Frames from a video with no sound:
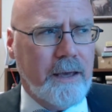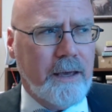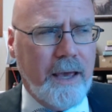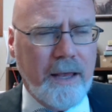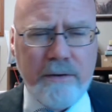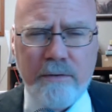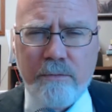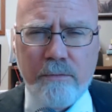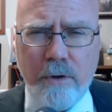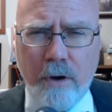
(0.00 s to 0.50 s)

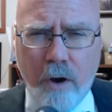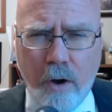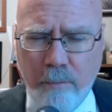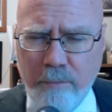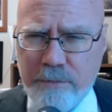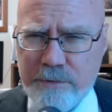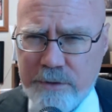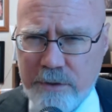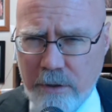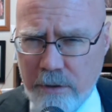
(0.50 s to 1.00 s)
and
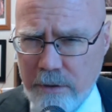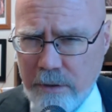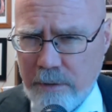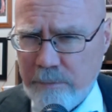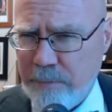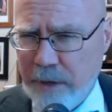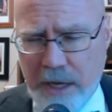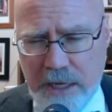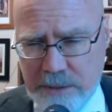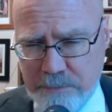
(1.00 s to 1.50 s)
almost
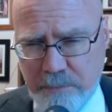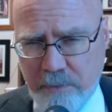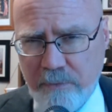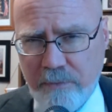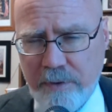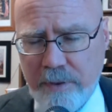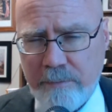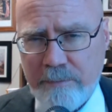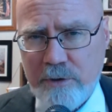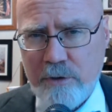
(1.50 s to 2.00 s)
impossible for them